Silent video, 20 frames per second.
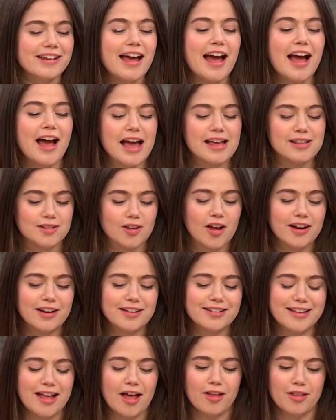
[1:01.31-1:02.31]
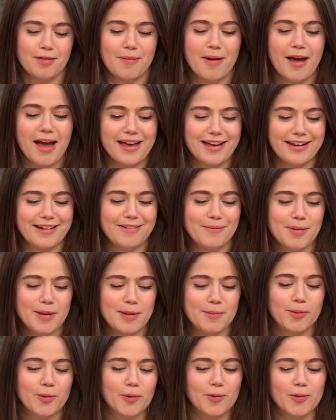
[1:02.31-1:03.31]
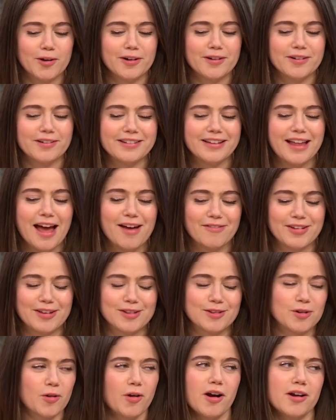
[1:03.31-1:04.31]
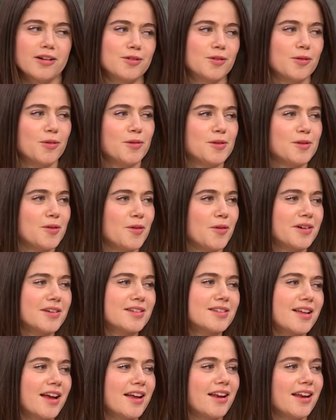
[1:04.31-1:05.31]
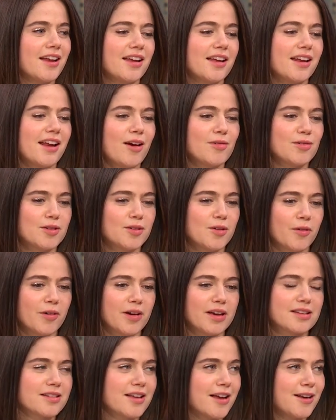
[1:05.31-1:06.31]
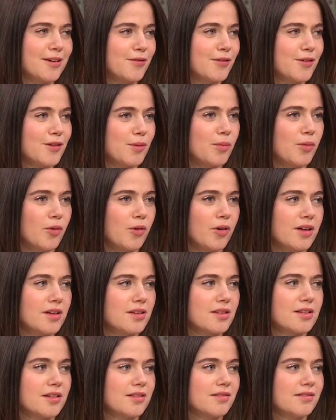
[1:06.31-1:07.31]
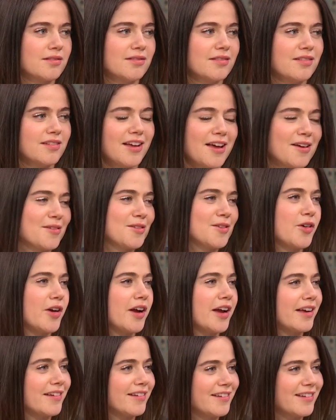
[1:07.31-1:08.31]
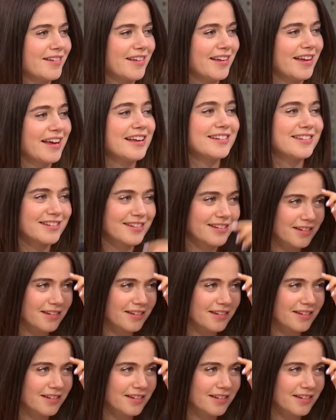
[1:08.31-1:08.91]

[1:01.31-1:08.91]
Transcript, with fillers: yeah, I saw it at South by, and people were laughing so hard, so it was so exciting, and I was so excited for the boys, and yeah, it's it was great hilarious. It's, You're